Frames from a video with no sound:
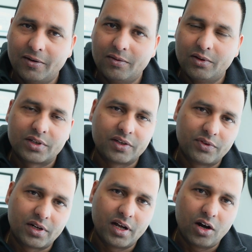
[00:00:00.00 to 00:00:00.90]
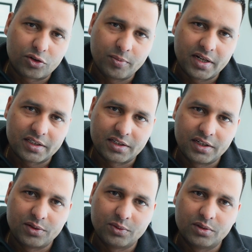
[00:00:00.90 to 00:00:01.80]
looking for an automatic
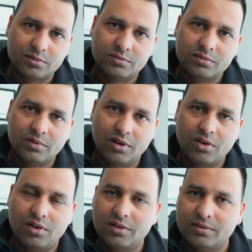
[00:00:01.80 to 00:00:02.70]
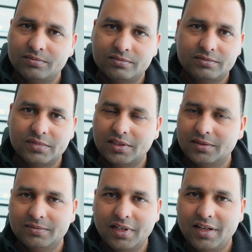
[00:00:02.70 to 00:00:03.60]
renewal or
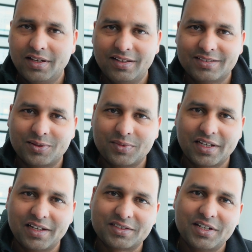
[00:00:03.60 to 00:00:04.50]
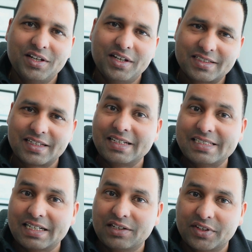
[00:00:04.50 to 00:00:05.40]
something else. It's a
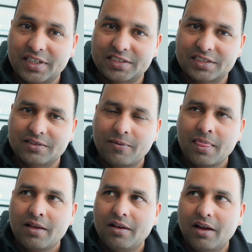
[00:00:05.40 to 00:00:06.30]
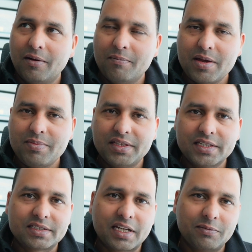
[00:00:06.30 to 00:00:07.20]
recertification. Maybe
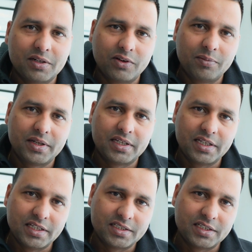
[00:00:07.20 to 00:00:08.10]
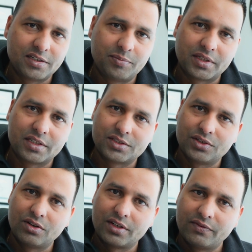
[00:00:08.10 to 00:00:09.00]
this time it will be easier because you
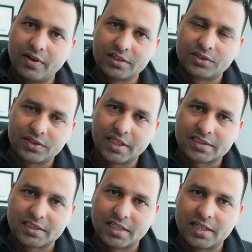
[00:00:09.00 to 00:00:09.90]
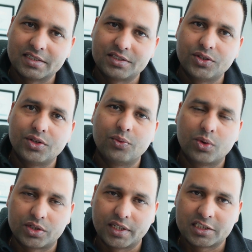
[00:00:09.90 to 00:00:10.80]
already went through the exercise, you know
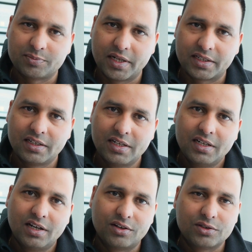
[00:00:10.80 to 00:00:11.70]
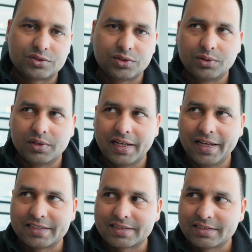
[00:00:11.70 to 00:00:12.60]
what to expect. And also
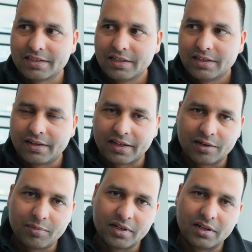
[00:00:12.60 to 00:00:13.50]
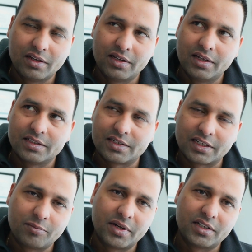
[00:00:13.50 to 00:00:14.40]
it's
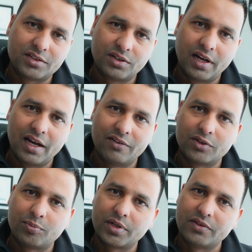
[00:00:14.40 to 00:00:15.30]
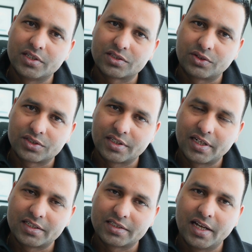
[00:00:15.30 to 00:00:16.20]
recommended to have your previous
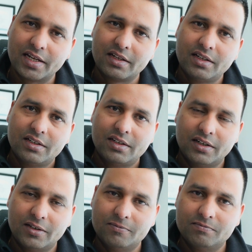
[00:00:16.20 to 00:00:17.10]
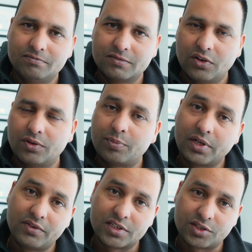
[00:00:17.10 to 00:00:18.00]
questionnaire set or
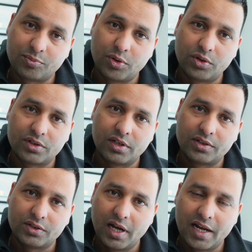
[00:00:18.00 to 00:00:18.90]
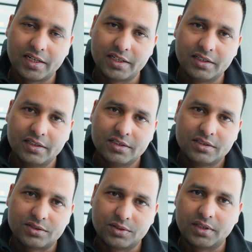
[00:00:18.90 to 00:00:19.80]
previous report to handy
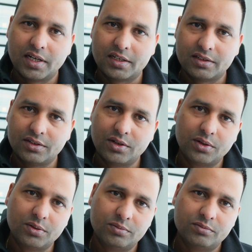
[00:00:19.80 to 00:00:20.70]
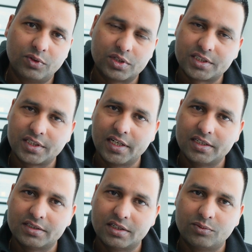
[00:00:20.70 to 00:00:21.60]
so that you know what's
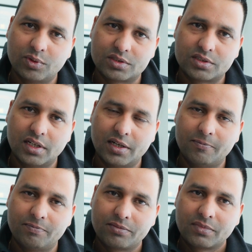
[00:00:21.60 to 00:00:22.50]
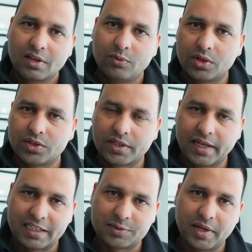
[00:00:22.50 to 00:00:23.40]
changed and what you can
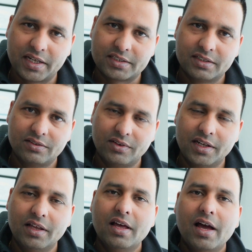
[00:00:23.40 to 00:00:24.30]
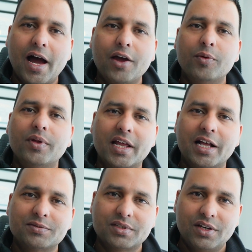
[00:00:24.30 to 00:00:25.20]
expect, right? I hope that
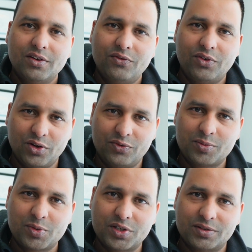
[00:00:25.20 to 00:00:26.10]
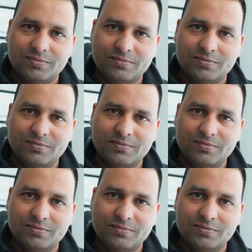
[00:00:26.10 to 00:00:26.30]
helps. Follow for more.